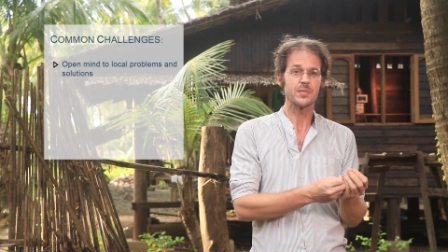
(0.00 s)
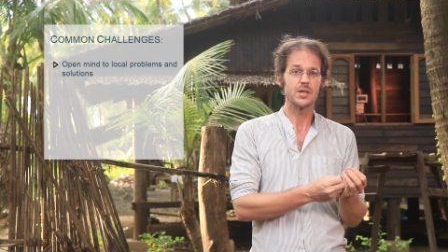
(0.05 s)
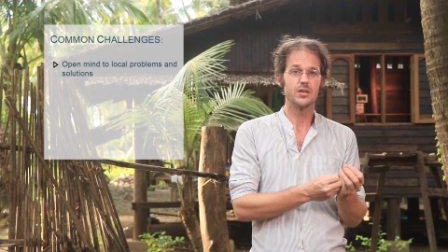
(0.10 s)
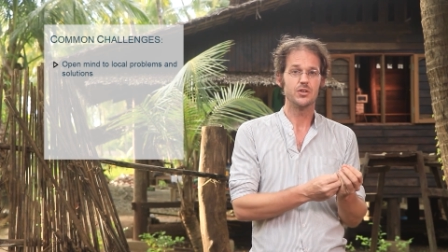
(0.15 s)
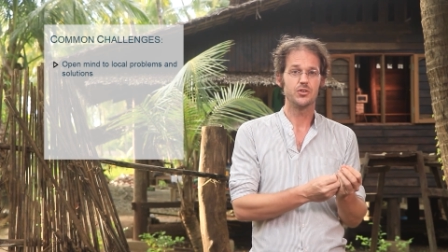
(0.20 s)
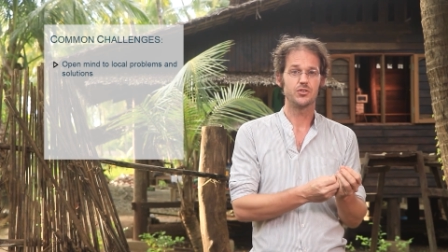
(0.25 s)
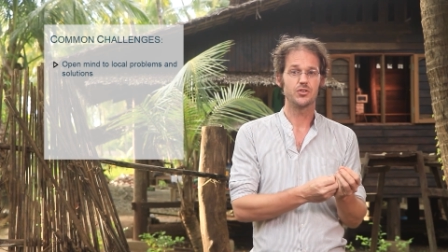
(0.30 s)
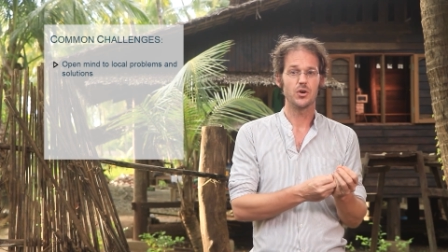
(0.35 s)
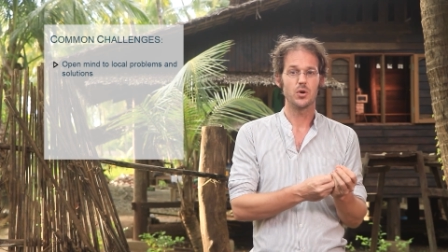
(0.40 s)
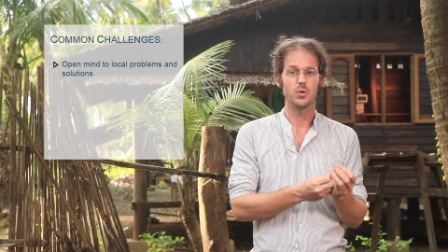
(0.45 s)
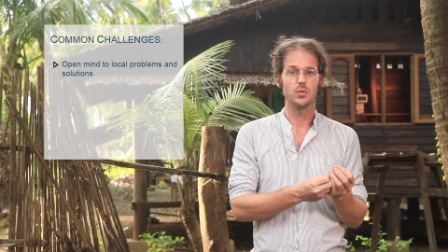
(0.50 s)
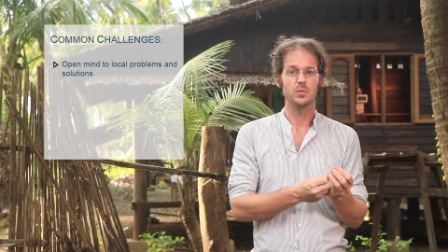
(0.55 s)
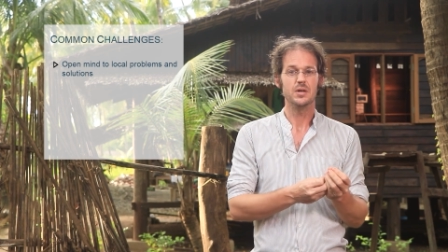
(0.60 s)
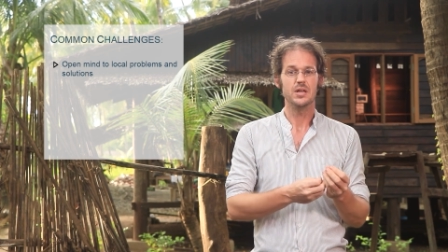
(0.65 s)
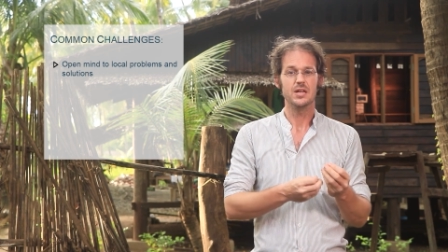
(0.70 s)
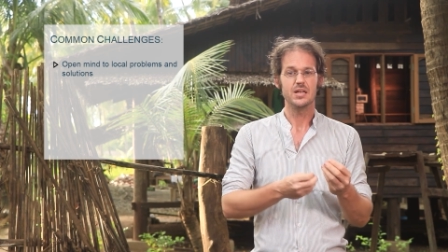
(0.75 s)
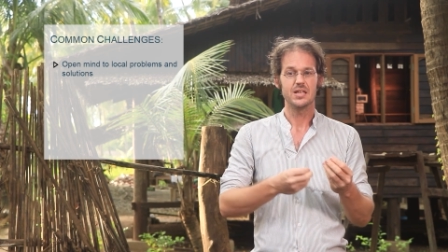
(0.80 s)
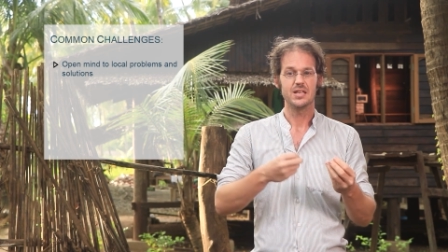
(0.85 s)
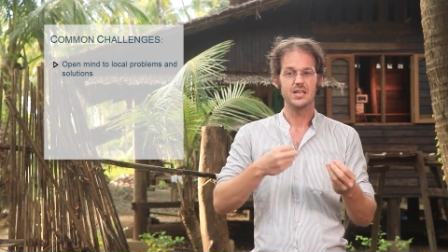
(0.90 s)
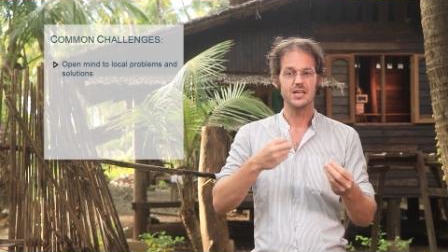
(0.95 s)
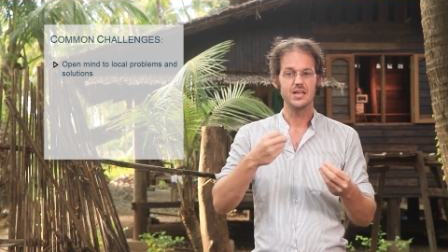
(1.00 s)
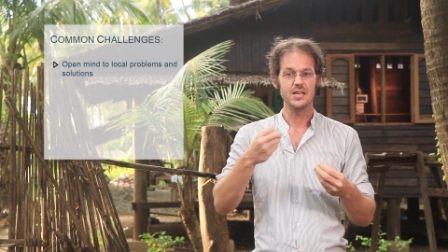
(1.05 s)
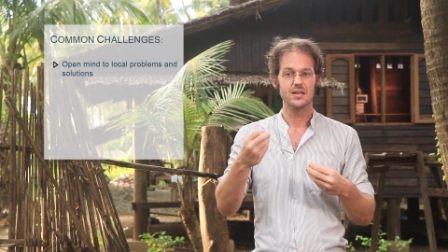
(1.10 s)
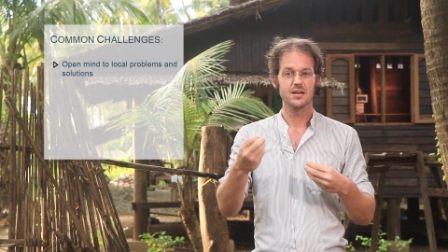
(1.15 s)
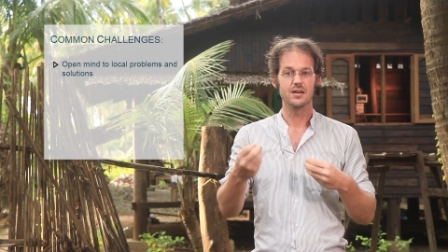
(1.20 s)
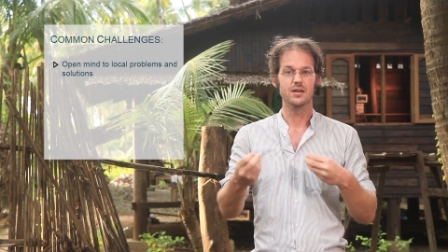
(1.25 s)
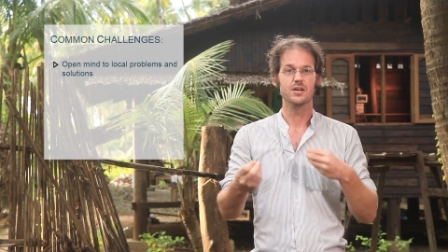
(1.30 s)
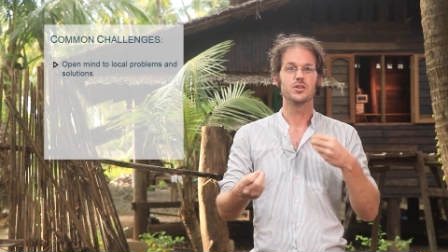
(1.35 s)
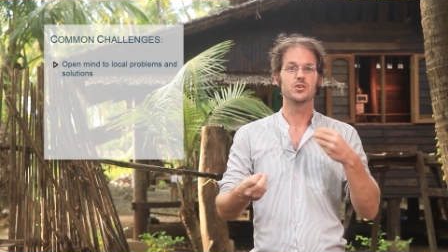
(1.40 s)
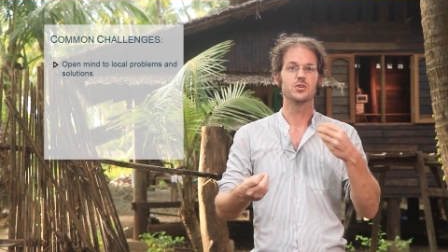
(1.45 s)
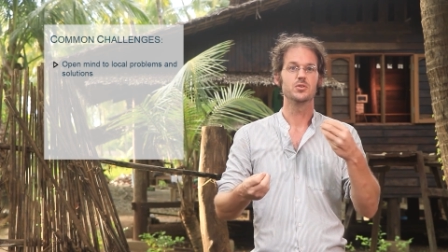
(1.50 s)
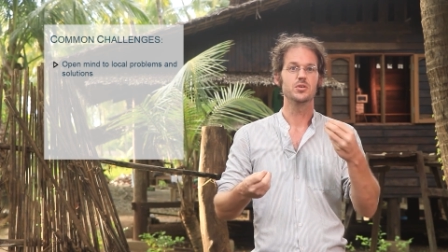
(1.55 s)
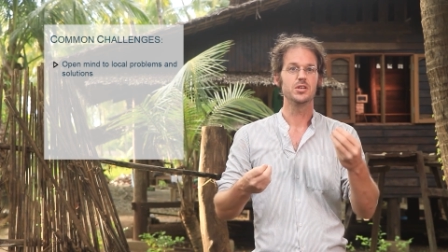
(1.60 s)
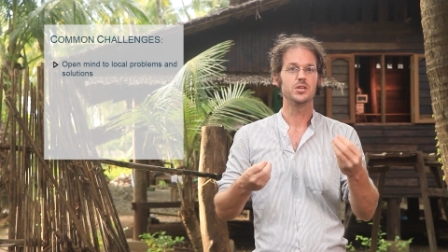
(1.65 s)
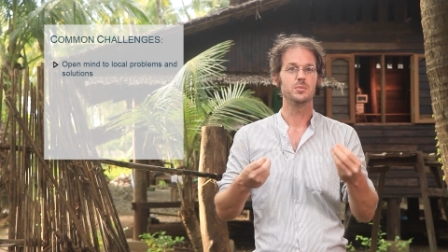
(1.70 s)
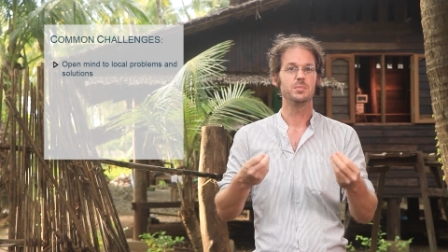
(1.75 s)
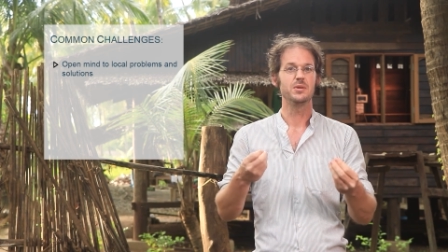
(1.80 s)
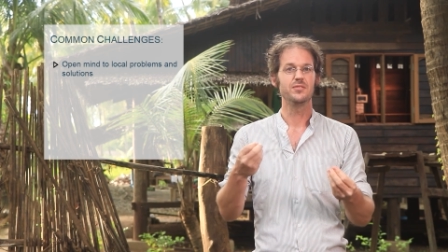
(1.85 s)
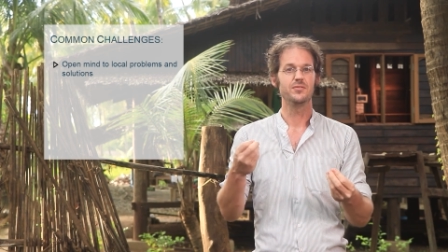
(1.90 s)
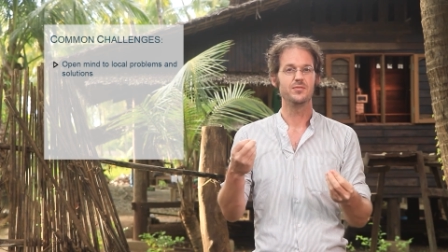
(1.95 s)
So here you need
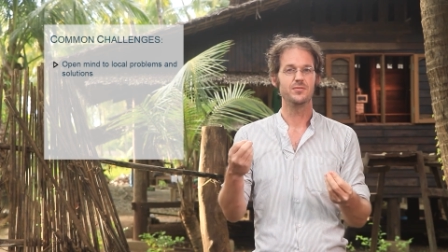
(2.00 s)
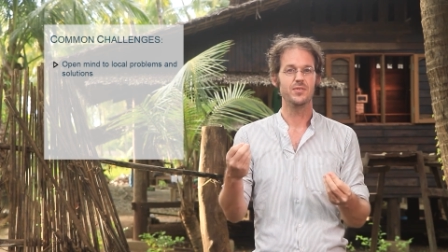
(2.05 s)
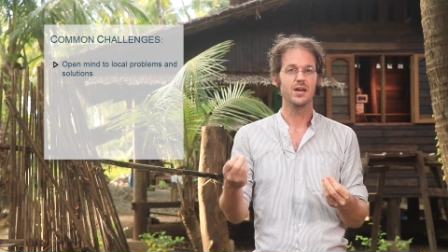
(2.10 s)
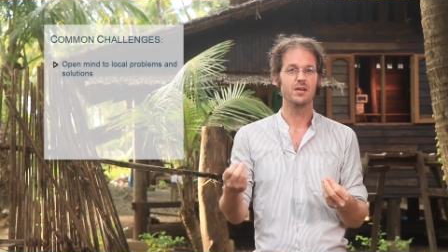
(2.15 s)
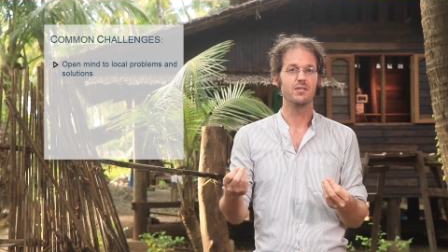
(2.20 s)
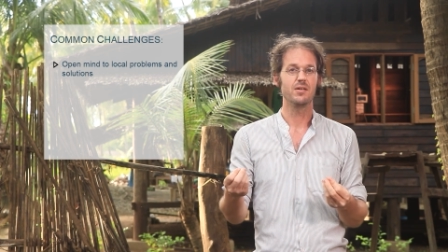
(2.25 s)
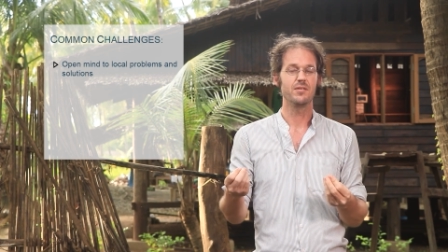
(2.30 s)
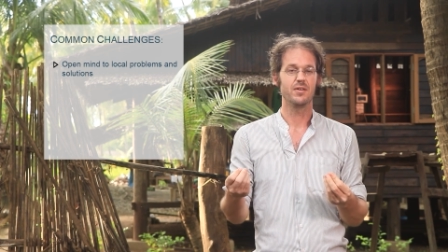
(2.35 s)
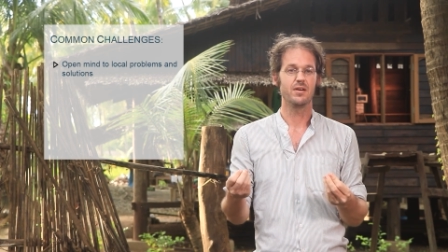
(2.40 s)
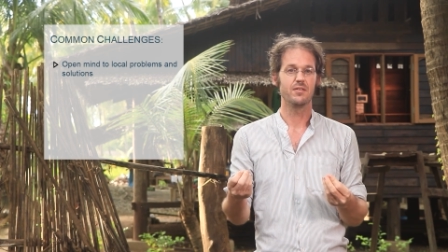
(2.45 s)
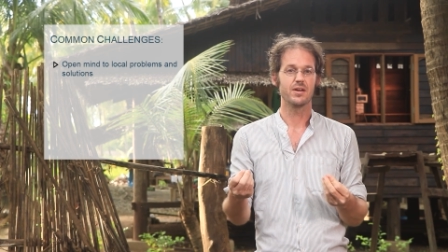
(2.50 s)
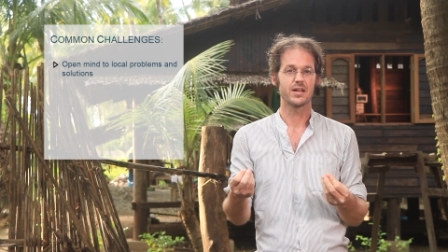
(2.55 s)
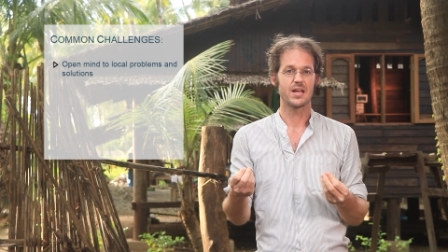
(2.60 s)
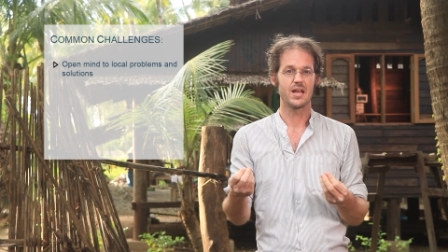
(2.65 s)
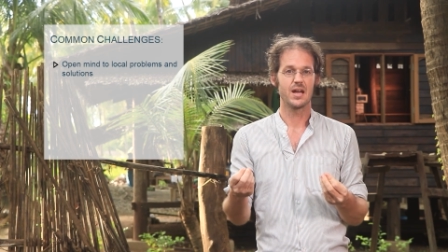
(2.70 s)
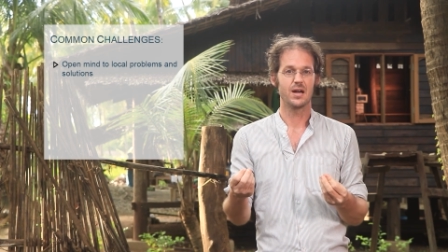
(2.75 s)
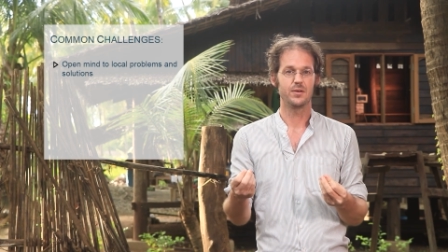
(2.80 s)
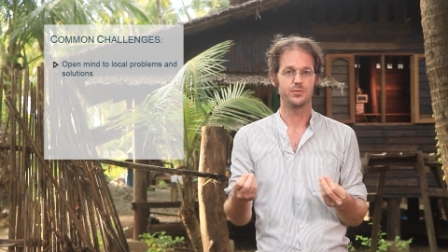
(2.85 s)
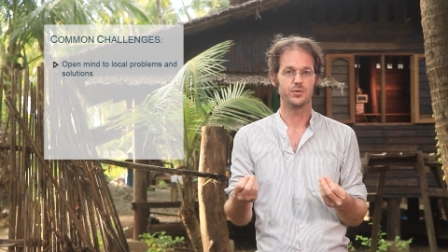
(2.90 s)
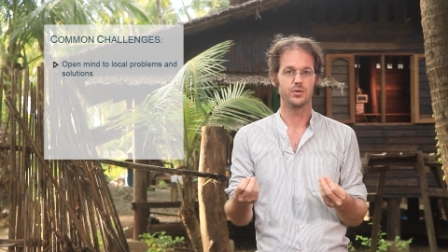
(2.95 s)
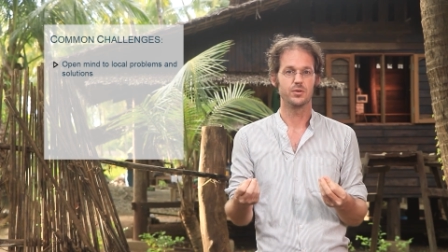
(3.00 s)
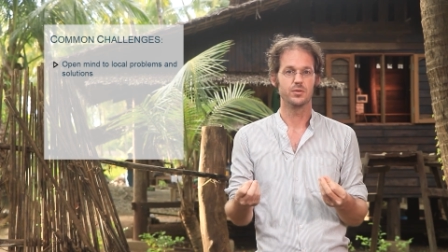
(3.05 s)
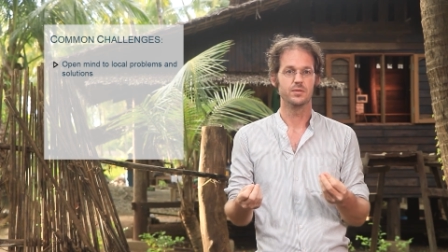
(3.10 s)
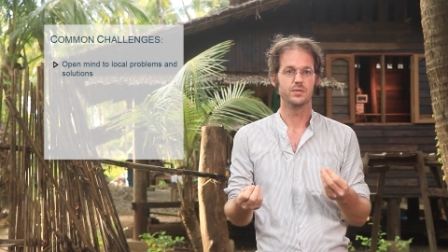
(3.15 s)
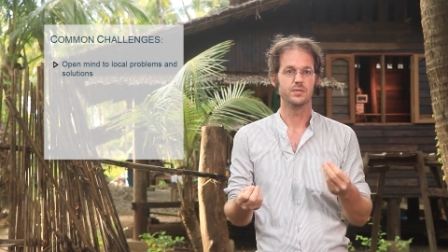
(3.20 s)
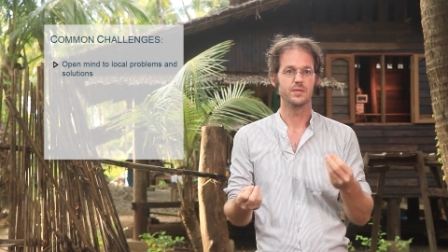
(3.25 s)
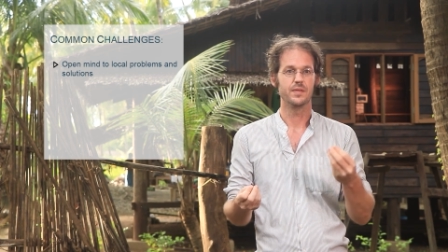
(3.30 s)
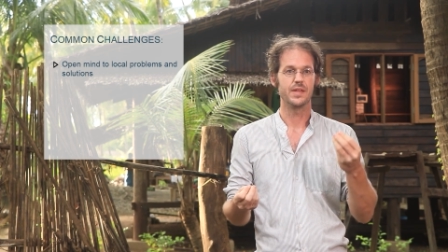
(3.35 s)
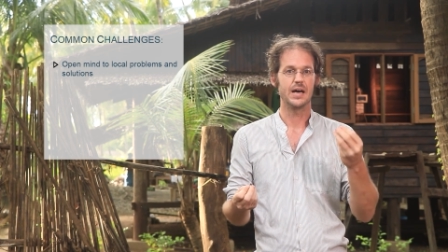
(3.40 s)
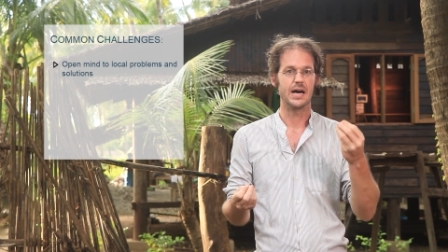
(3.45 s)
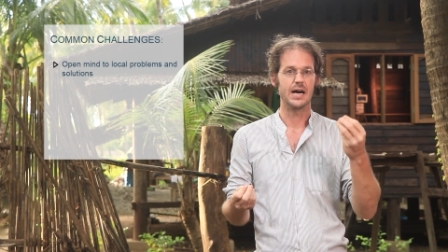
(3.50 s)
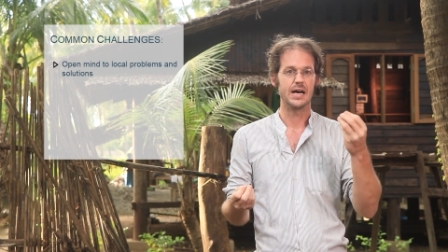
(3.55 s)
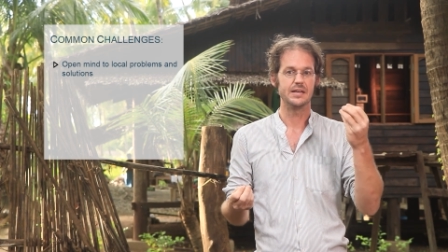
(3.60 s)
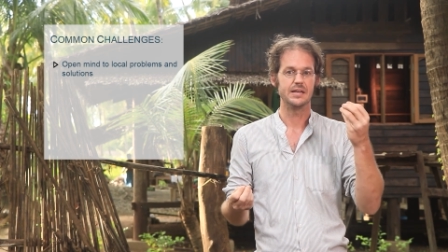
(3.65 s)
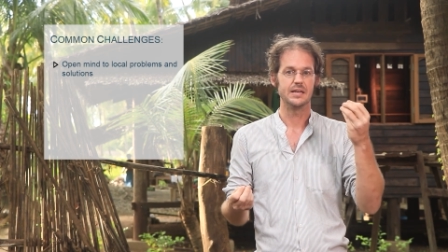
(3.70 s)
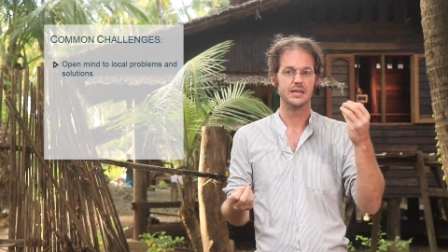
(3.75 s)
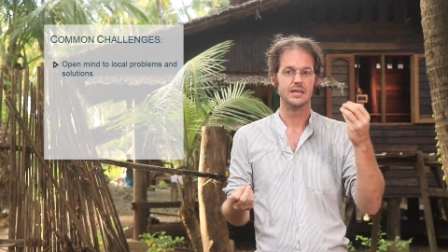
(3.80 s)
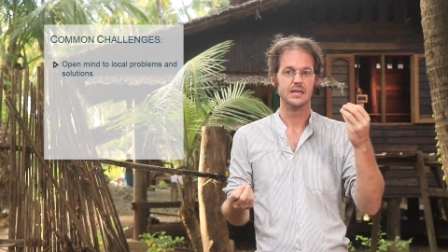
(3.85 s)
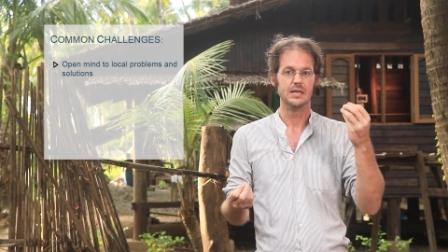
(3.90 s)
to be very, very careful that